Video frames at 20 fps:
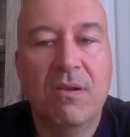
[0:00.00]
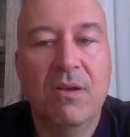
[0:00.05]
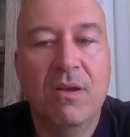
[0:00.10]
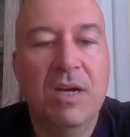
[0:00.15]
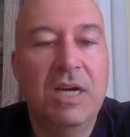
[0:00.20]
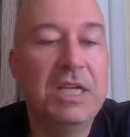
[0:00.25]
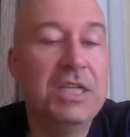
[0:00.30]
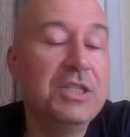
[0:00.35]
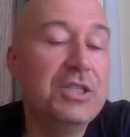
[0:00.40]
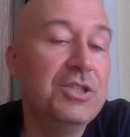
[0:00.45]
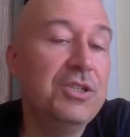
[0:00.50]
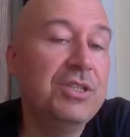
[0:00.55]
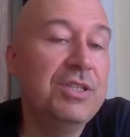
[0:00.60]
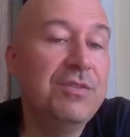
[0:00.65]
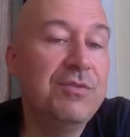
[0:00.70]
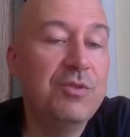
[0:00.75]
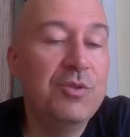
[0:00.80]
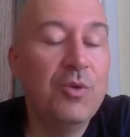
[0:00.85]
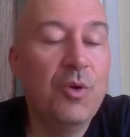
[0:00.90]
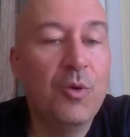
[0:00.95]
An
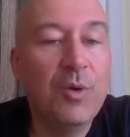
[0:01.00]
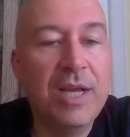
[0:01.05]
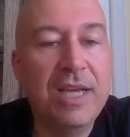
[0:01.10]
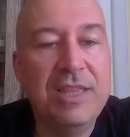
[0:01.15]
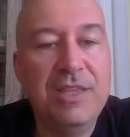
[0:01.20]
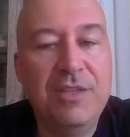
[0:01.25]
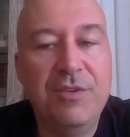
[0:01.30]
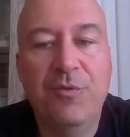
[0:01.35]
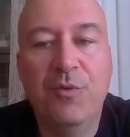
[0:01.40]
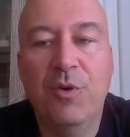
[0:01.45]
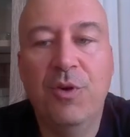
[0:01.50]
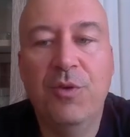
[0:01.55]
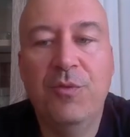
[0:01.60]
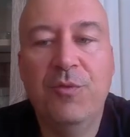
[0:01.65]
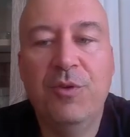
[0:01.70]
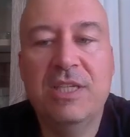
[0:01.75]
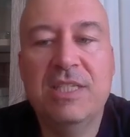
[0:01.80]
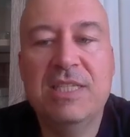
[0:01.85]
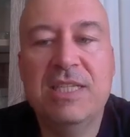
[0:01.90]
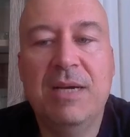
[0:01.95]
alternative is to go knight e4,
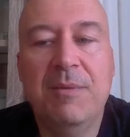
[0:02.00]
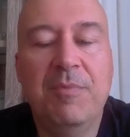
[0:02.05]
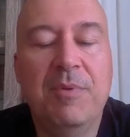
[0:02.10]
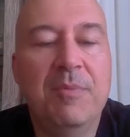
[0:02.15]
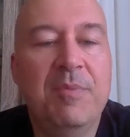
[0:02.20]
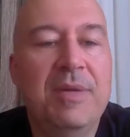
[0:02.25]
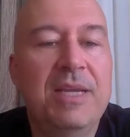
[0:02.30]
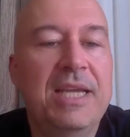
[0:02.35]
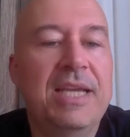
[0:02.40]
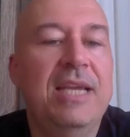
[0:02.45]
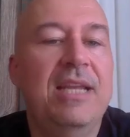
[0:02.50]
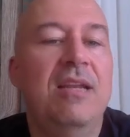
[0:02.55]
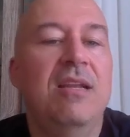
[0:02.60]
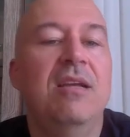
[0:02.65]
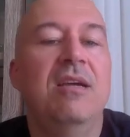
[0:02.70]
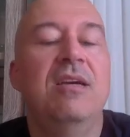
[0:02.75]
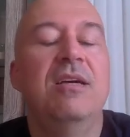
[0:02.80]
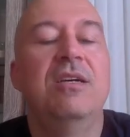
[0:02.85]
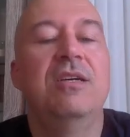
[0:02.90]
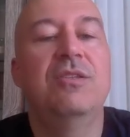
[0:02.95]
for example, but again,
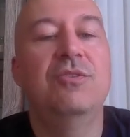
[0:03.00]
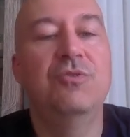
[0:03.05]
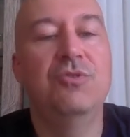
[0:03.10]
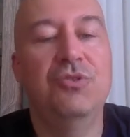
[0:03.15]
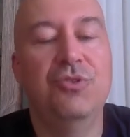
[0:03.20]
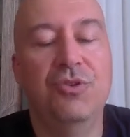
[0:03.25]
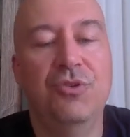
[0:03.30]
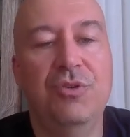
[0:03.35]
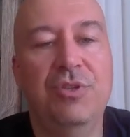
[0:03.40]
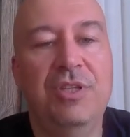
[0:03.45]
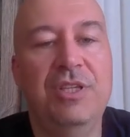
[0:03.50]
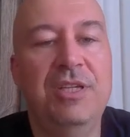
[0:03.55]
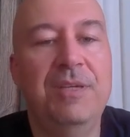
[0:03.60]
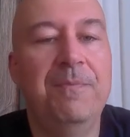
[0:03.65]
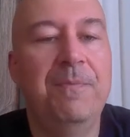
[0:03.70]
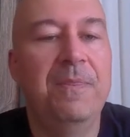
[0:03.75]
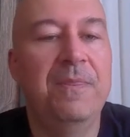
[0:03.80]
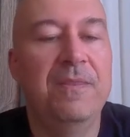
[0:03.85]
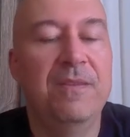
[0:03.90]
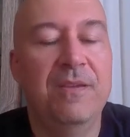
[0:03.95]
to show you the
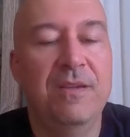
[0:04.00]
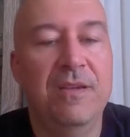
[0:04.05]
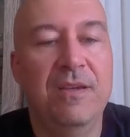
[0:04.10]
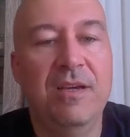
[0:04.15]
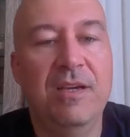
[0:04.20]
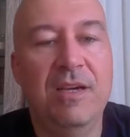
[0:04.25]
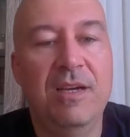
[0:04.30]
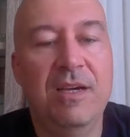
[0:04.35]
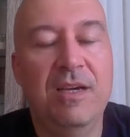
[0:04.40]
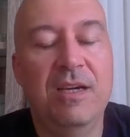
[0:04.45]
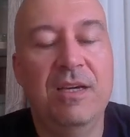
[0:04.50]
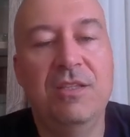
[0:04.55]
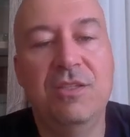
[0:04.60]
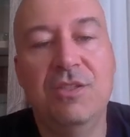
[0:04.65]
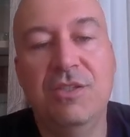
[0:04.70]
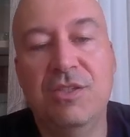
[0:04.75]
this